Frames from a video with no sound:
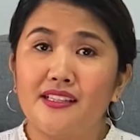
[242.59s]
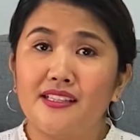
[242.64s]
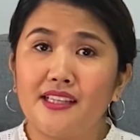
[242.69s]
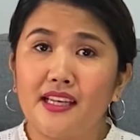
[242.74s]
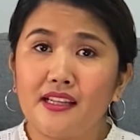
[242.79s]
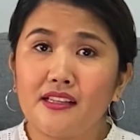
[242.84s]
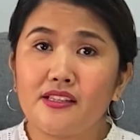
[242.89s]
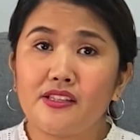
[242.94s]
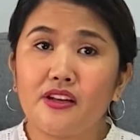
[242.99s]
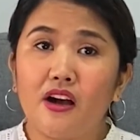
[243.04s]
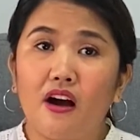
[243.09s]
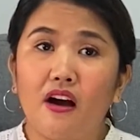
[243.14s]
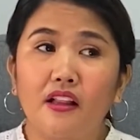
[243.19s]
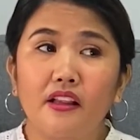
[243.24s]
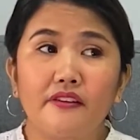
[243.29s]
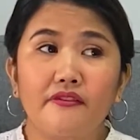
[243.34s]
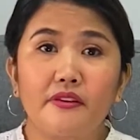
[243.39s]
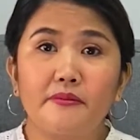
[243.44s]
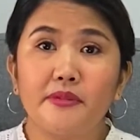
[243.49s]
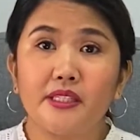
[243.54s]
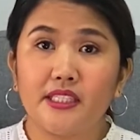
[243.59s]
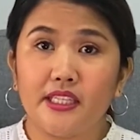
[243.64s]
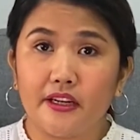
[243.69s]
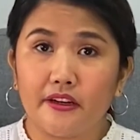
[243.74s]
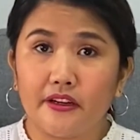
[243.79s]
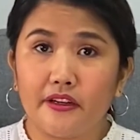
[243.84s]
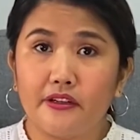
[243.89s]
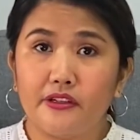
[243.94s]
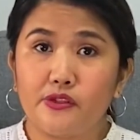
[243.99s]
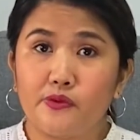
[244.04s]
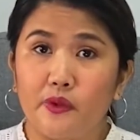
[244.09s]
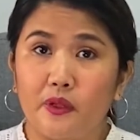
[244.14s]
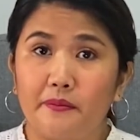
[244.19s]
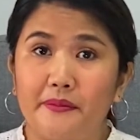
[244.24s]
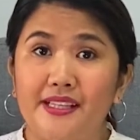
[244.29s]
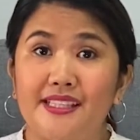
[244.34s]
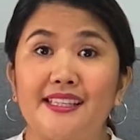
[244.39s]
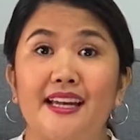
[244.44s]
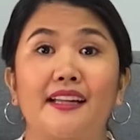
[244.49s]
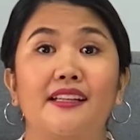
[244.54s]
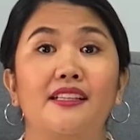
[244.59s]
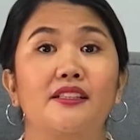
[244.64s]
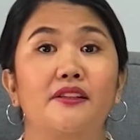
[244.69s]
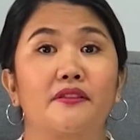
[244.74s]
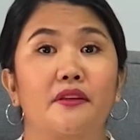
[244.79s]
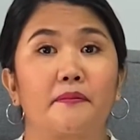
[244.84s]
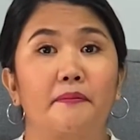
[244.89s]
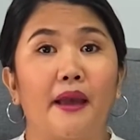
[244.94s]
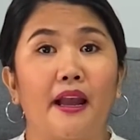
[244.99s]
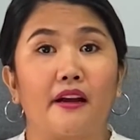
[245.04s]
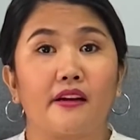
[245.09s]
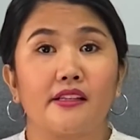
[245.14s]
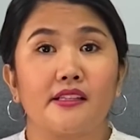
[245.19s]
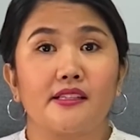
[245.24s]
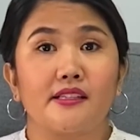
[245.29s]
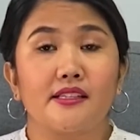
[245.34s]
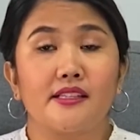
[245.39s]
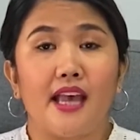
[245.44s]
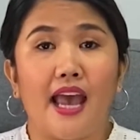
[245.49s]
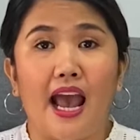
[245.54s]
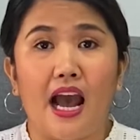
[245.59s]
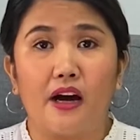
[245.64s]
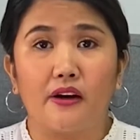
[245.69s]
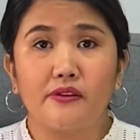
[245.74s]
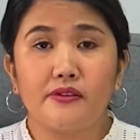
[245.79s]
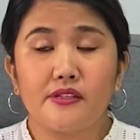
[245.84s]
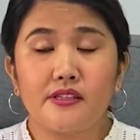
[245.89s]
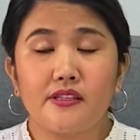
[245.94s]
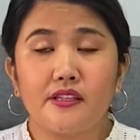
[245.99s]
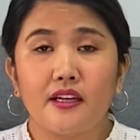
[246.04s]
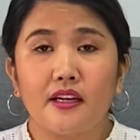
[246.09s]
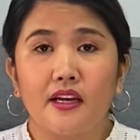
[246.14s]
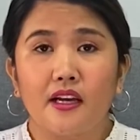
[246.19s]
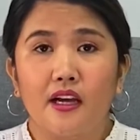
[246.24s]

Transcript: since all of the materials will be sent to the parents' house,